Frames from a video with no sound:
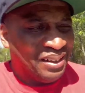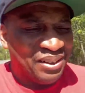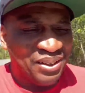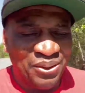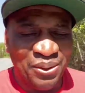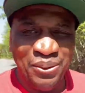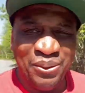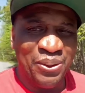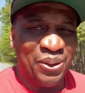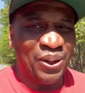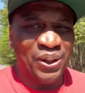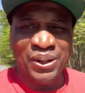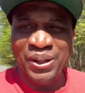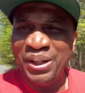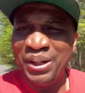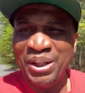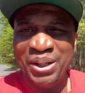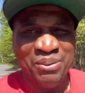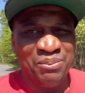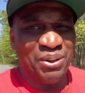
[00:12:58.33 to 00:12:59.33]
Whew.
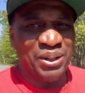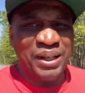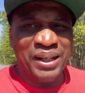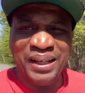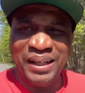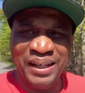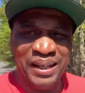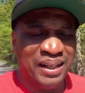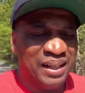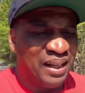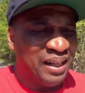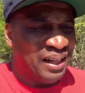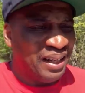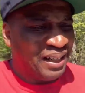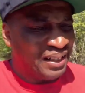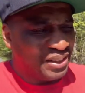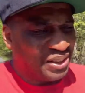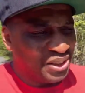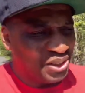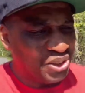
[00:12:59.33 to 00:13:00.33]
But
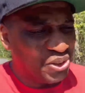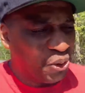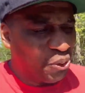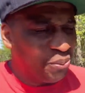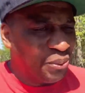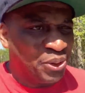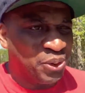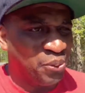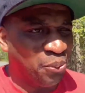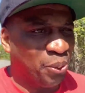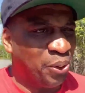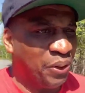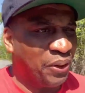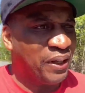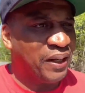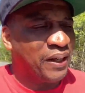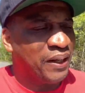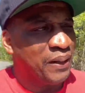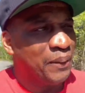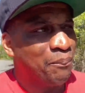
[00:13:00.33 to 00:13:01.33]
it's just so much
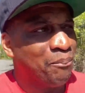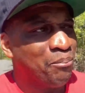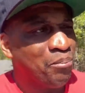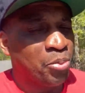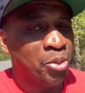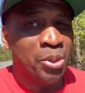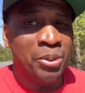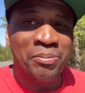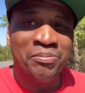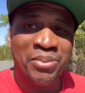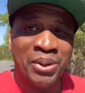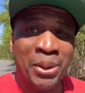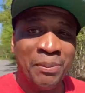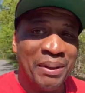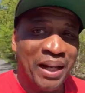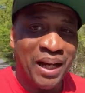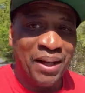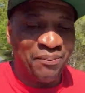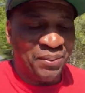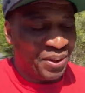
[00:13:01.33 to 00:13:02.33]
work. But I'm
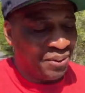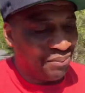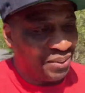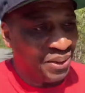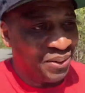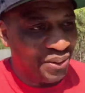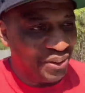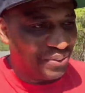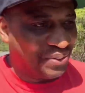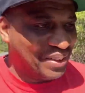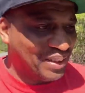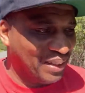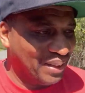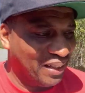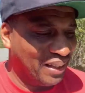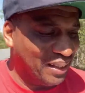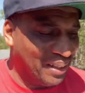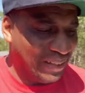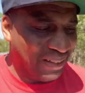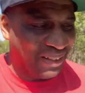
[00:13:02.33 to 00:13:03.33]
happy to be off
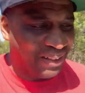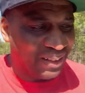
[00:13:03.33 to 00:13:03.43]
today.